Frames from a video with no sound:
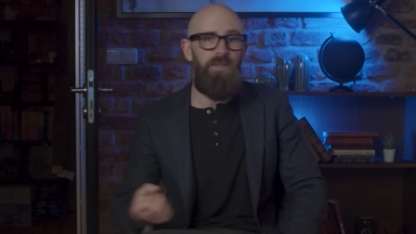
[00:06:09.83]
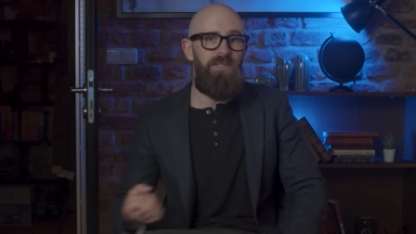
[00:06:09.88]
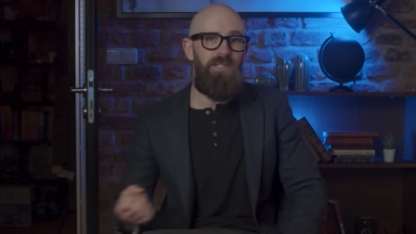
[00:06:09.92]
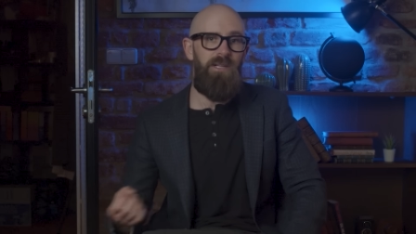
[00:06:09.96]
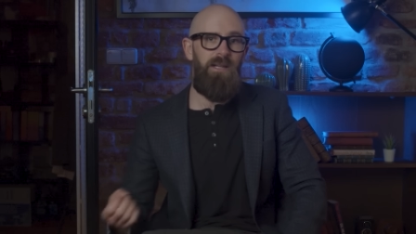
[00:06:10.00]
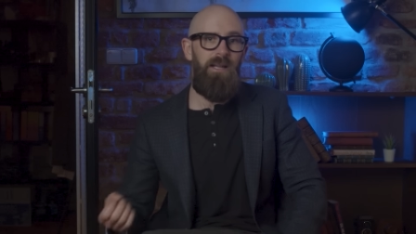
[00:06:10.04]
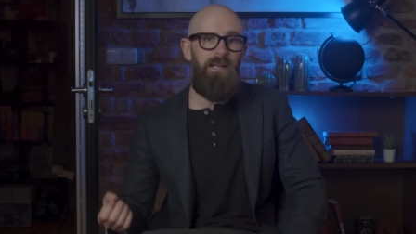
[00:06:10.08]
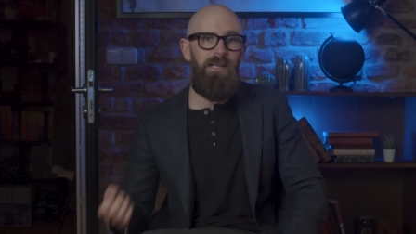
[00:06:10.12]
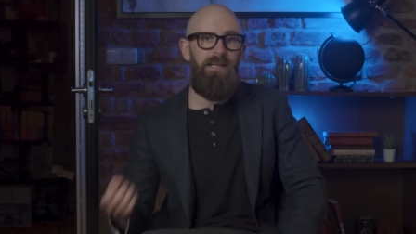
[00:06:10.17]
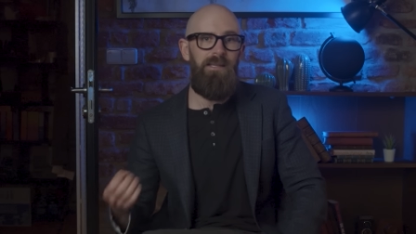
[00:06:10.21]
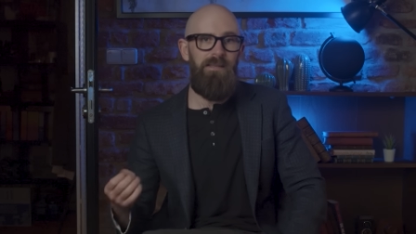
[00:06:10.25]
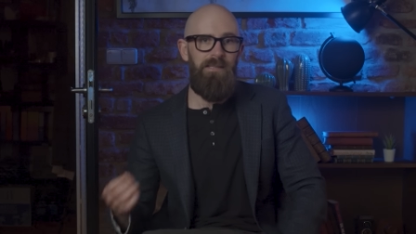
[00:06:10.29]

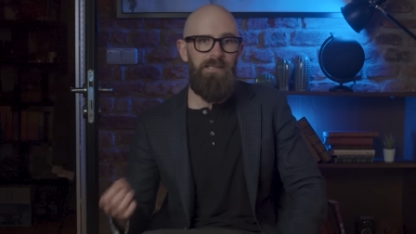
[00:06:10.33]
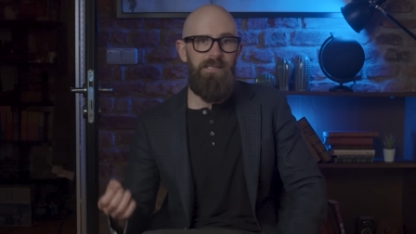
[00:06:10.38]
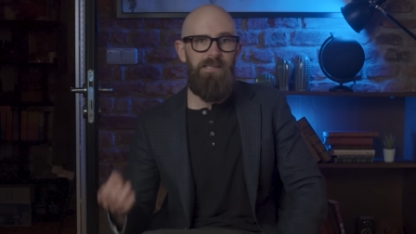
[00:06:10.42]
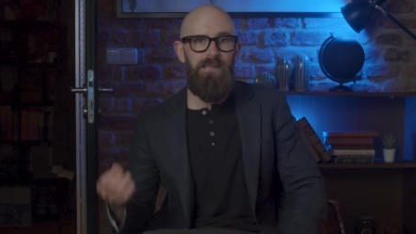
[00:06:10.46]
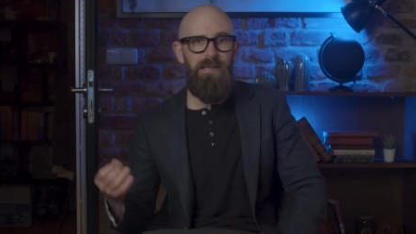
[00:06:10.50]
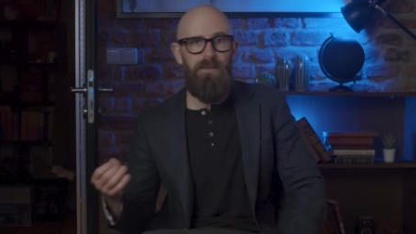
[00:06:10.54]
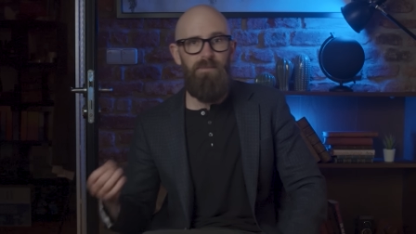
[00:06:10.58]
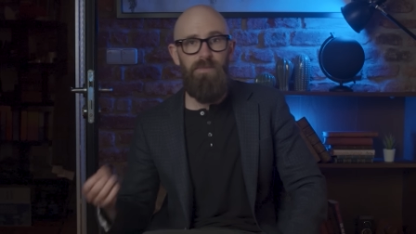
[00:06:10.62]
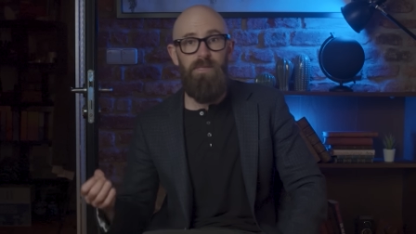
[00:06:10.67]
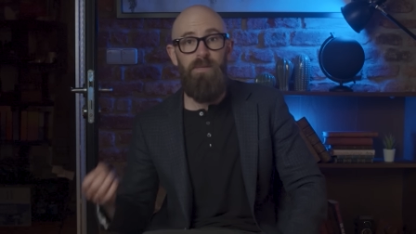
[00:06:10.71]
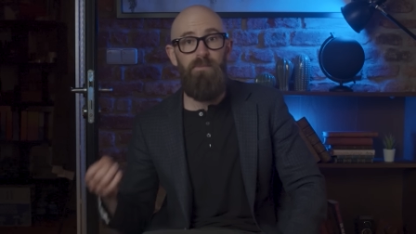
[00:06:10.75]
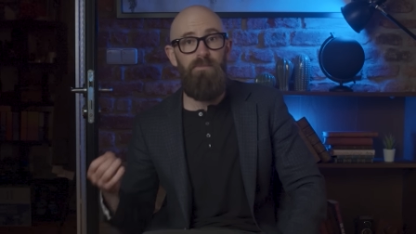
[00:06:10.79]
Fortunately, this
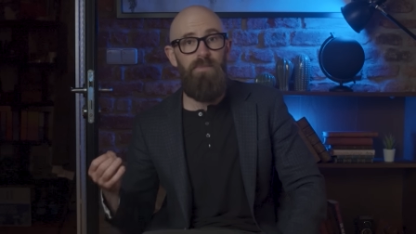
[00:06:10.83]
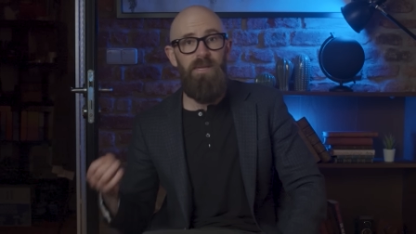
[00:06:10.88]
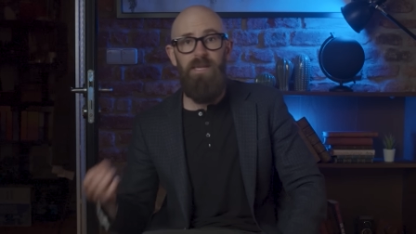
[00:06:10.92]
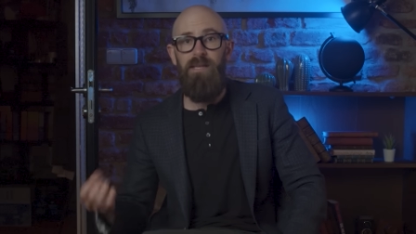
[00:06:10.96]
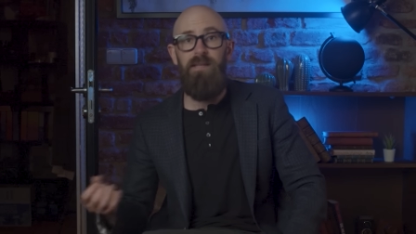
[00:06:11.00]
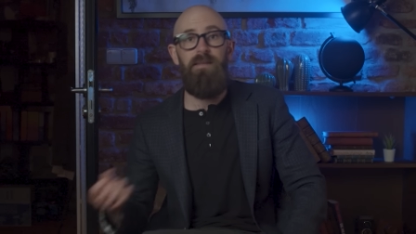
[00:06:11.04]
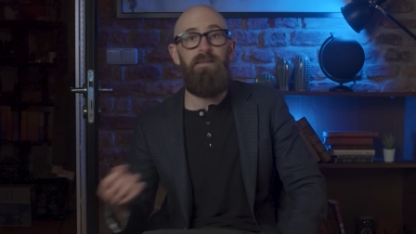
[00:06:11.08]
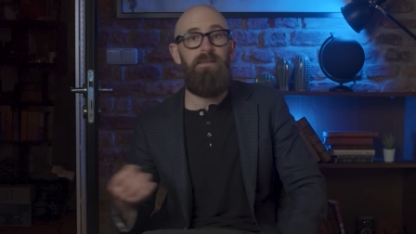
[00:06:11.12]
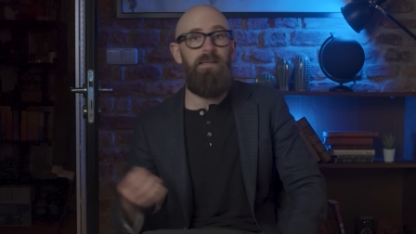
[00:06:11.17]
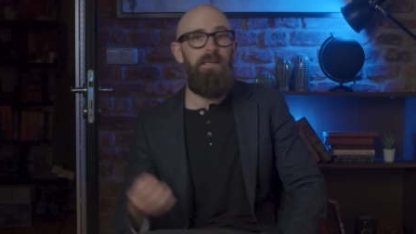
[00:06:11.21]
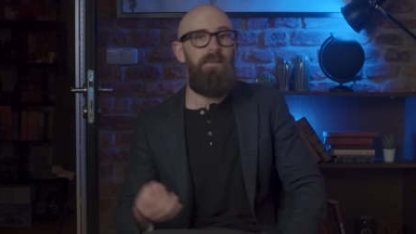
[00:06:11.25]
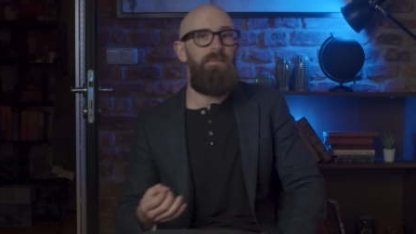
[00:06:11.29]
seems to
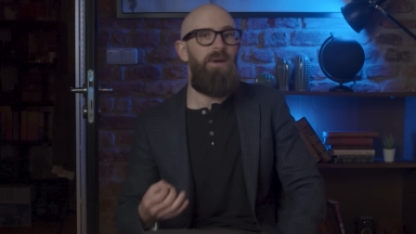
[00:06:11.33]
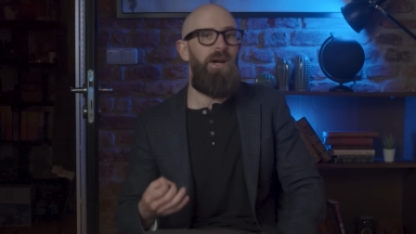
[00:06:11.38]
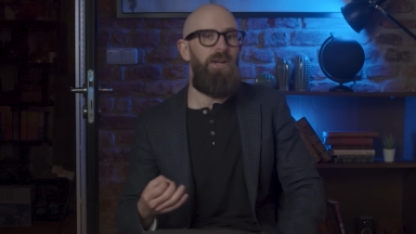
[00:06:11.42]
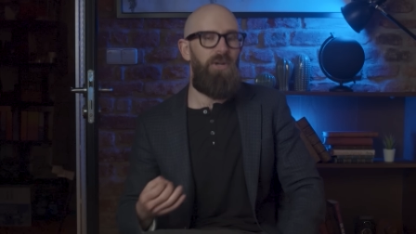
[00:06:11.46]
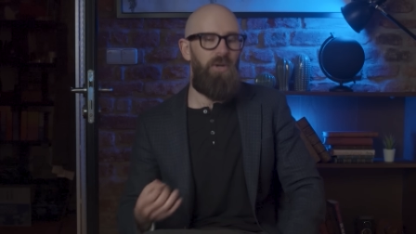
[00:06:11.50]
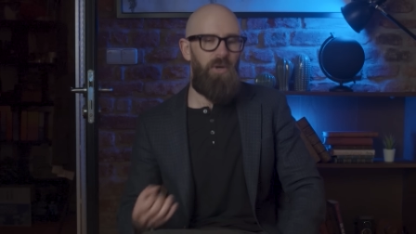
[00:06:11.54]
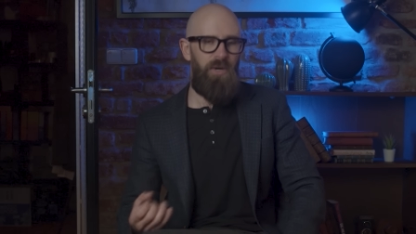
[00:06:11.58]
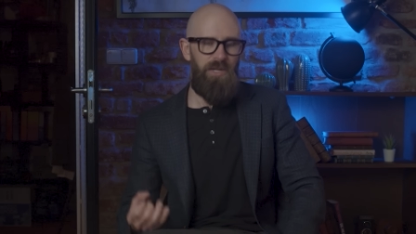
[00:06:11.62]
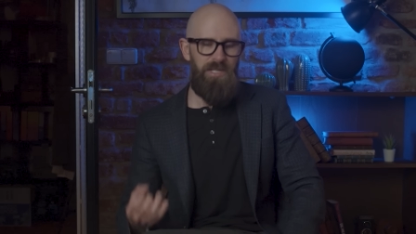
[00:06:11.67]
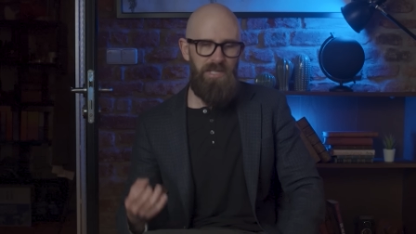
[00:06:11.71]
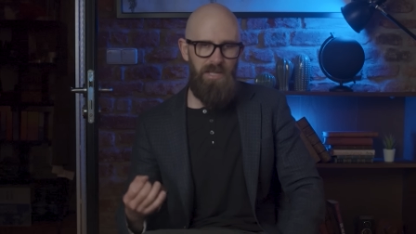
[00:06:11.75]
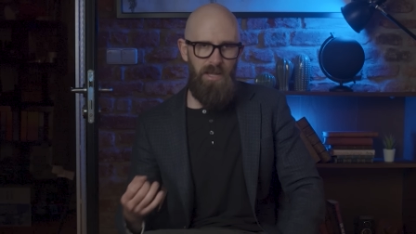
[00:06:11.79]
be the
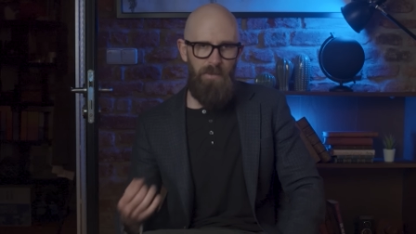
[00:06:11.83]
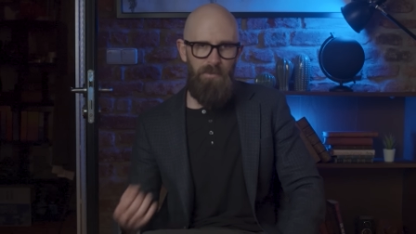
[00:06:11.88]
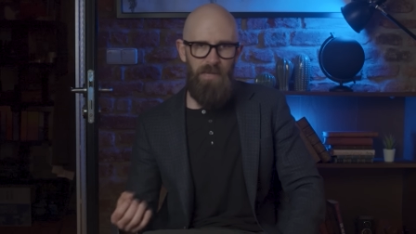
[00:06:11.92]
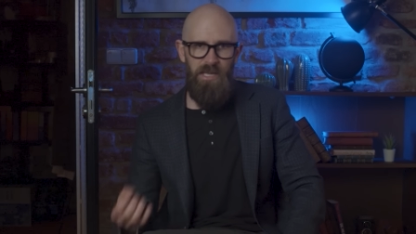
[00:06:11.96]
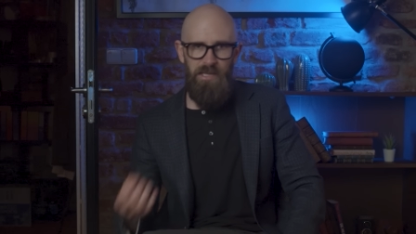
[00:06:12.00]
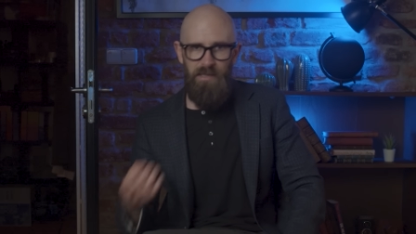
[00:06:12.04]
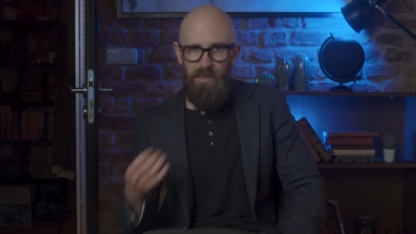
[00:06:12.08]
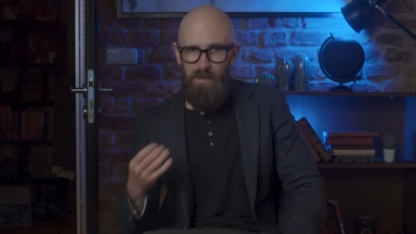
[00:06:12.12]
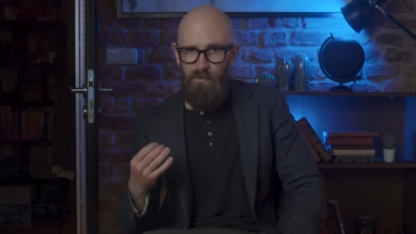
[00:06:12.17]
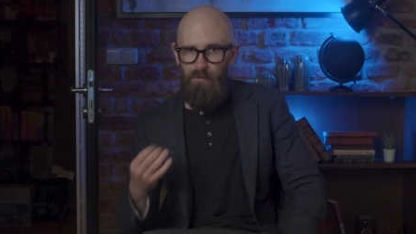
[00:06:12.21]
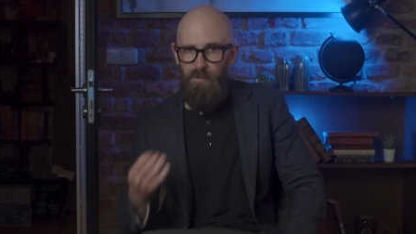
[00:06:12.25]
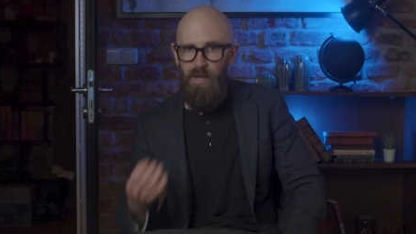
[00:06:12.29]
minority
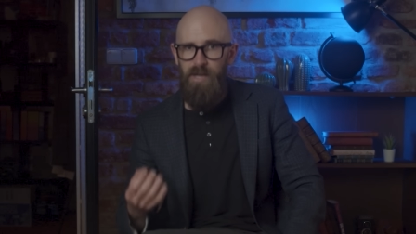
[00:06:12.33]
opinion.